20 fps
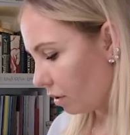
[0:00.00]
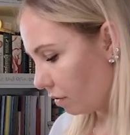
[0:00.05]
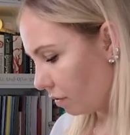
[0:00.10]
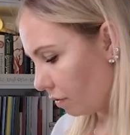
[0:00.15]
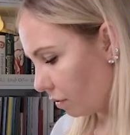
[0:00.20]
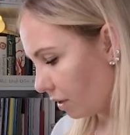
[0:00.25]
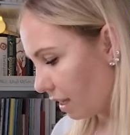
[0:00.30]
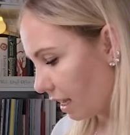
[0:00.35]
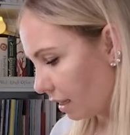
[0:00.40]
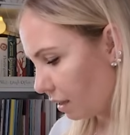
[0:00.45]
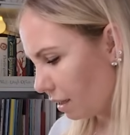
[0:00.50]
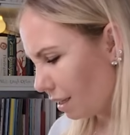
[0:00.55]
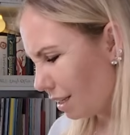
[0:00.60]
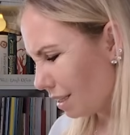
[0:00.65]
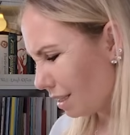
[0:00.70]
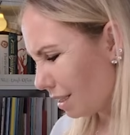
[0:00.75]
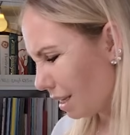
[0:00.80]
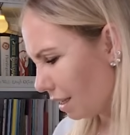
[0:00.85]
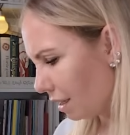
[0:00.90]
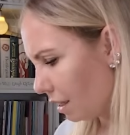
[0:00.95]
For not
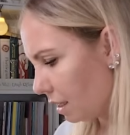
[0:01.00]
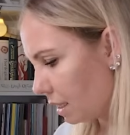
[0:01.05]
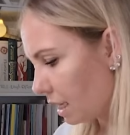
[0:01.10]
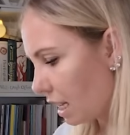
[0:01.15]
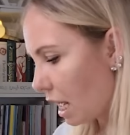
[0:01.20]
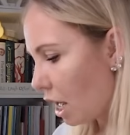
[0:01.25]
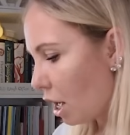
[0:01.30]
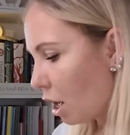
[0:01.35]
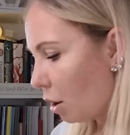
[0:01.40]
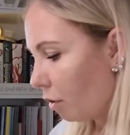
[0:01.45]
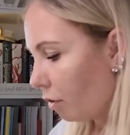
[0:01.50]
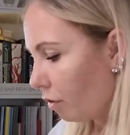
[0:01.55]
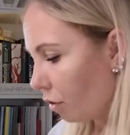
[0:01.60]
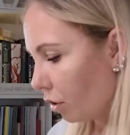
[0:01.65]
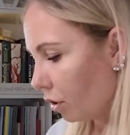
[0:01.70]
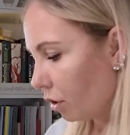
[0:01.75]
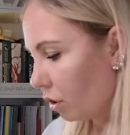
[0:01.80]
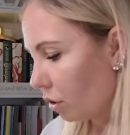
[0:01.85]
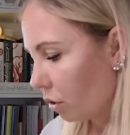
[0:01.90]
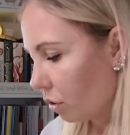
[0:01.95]
these,
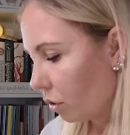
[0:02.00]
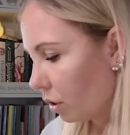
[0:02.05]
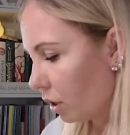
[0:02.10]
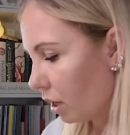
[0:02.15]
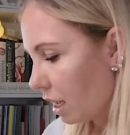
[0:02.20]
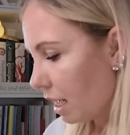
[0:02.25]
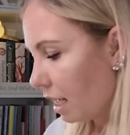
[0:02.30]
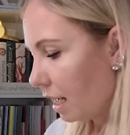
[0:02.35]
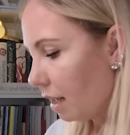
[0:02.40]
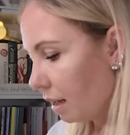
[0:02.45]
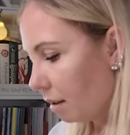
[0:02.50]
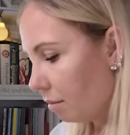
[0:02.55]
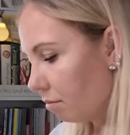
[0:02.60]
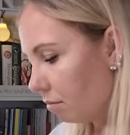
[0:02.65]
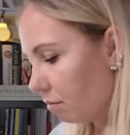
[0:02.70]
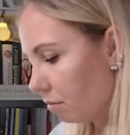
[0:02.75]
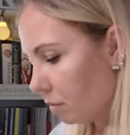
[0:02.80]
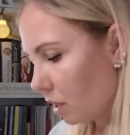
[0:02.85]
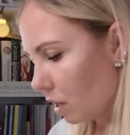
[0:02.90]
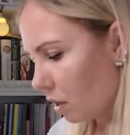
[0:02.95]
for your,
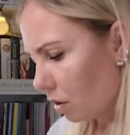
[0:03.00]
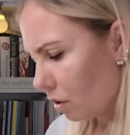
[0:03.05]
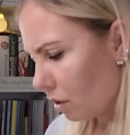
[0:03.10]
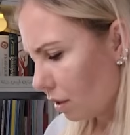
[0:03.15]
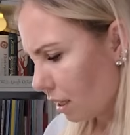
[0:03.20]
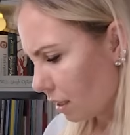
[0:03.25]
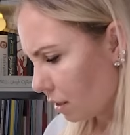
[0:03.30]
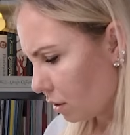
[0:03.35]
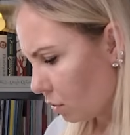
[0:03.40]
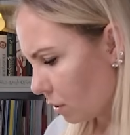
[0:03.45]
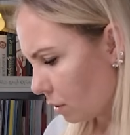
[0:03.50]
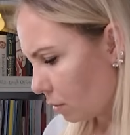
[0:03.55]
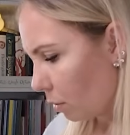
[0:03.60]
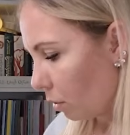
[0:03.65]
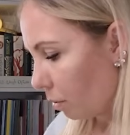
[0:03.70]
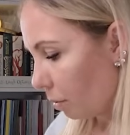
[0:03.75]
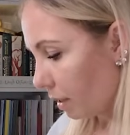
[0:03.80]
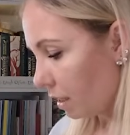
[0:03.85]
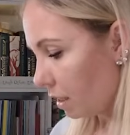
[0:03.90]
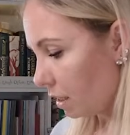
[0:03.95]
no, that's too
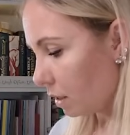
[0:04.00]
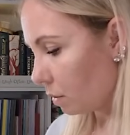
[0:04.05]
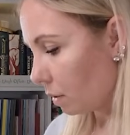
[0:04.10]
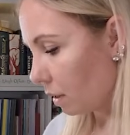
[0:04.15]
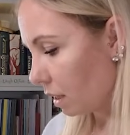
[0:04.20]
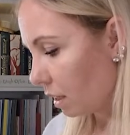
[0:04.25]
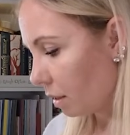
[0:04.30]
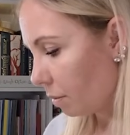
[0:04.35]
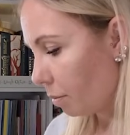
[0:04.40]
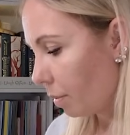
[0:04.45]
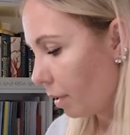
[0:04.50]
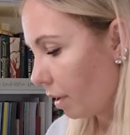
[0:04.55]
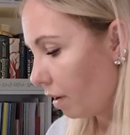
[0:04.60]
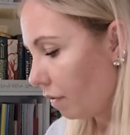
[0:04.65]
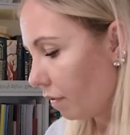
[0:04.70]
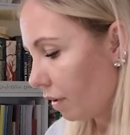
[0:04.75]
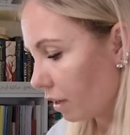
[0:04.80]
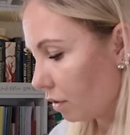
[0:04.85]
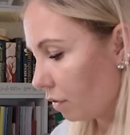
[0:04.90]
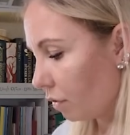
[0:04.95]
small. But this one,
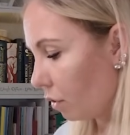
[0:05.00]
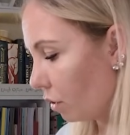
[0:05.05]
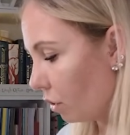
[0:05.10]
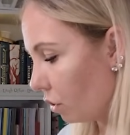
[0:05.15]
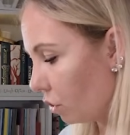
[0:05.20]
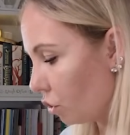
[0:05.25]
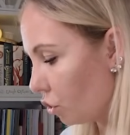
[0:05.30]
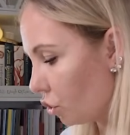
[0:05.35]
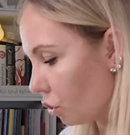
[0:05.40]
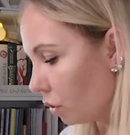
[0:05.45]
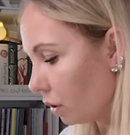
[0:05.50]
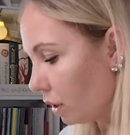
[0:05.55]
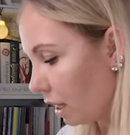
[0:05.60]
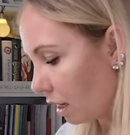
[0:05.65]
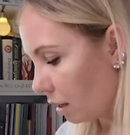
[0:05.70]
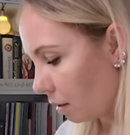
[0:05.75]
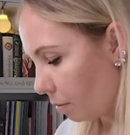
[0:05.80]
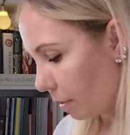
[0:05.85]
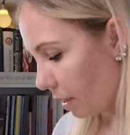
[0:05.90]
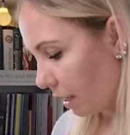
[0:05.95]
perfect for your
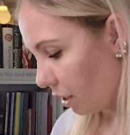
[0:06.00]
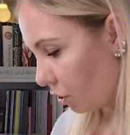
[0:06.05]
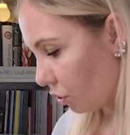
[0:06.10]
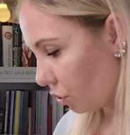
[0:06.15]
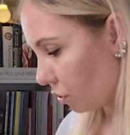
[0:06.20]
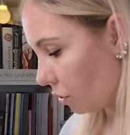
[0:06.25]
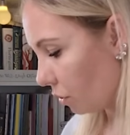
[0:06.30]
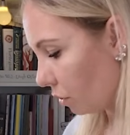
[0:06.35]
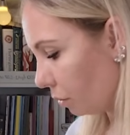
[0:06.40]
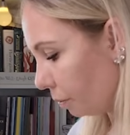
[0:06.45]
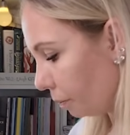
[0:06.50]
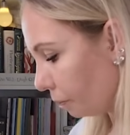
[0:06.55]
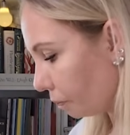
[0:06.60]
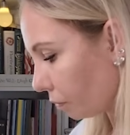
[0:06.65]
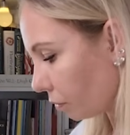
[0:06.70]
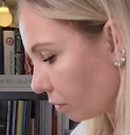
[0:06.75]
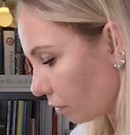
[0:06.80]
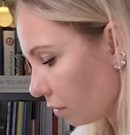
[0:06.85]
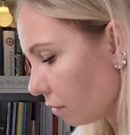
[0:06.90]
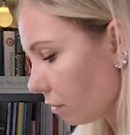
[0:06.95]
journal page, you know.
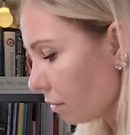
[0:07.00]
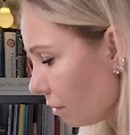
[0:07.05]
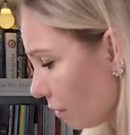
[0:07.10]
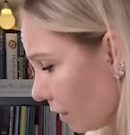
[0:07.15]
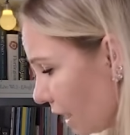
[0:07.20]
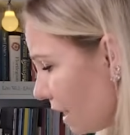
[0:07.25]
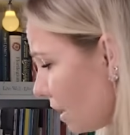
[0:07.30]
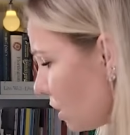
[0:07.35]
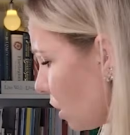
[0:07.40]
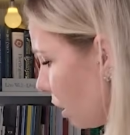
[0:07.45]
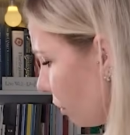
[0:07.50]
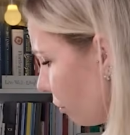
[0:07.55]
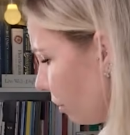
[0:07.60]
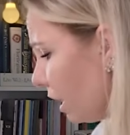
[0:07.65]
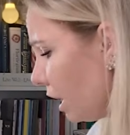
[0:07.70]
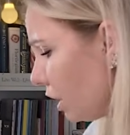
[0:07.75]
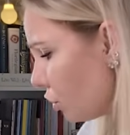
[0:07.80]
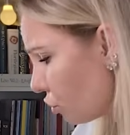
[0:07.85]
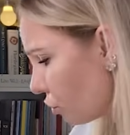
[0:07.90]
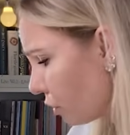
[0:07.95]
So I
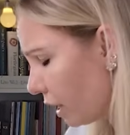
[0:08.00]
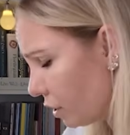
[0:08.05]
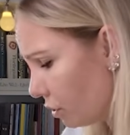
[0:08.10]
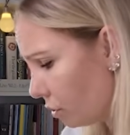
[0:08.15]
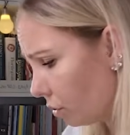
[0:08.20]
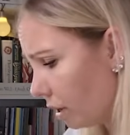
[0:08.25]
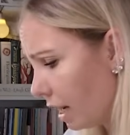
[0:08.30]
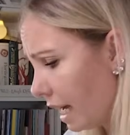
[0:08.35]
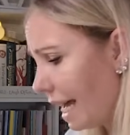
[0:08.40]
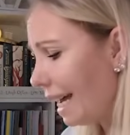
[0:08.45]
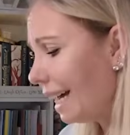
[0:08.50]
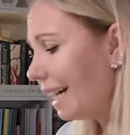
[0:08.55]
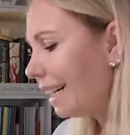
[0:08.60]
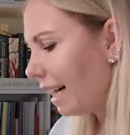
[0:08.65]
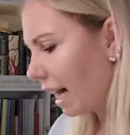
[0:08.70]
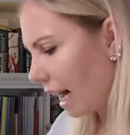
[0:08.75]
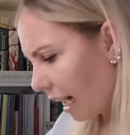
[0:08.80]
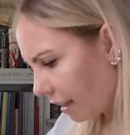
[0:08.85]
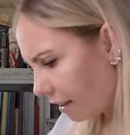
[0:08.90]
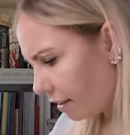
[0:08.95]
really try to
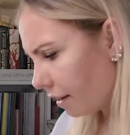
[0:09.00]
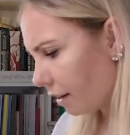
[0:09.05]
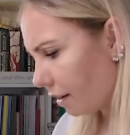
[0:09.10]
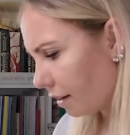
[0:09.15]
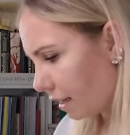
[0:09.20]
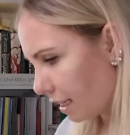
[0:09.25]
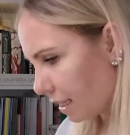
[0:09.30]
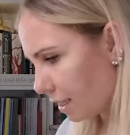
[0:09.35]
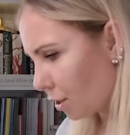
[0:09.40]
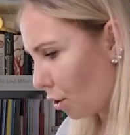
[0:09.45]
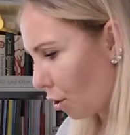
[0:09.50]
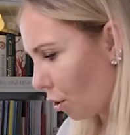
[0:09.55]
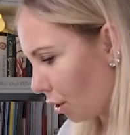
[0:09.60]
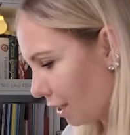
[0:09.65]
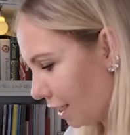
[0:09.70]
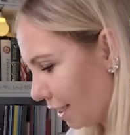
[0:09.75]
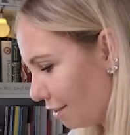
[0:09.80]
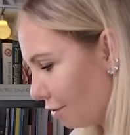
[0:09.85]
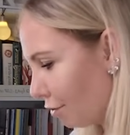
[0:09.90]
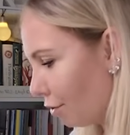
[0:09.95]
cater, let's call
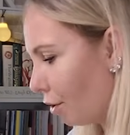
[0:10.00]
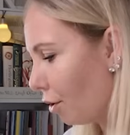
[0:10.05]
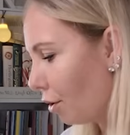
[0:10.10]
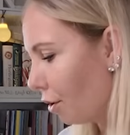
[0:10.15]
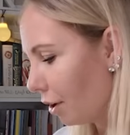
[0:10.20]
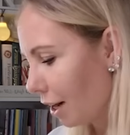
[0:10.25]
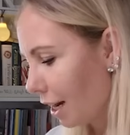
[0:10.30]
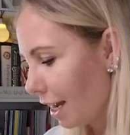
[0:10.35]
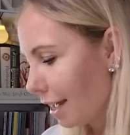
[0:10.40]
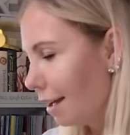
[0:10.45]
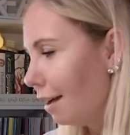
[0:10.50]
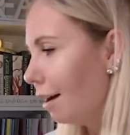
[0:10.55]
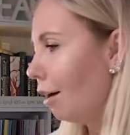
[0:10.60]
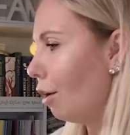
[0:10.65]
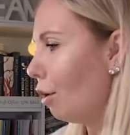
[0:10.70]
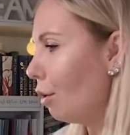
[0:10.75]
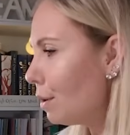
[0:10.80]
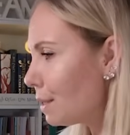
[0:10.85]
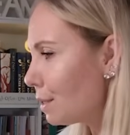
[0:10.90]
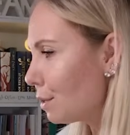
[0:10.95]
it, for
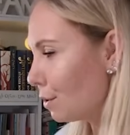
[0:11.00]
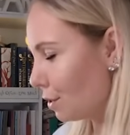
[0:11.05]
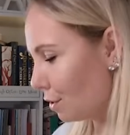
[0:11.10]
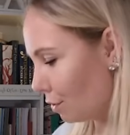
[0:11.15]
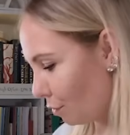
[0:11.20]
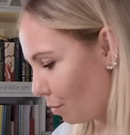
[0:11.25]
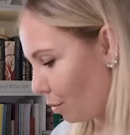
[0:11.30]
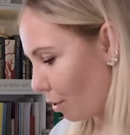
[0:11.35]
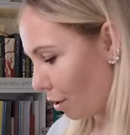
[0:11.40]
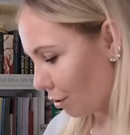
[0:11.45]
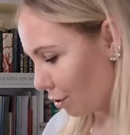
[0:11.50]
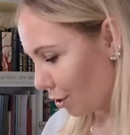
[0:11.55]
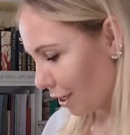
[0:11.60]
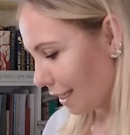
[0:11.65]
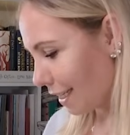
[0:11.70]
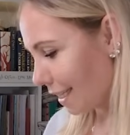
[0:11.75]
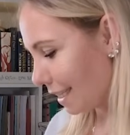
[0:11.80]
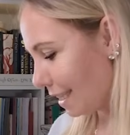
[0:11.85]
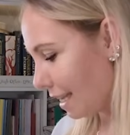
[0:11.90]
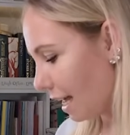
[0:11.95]
all sorts of projects.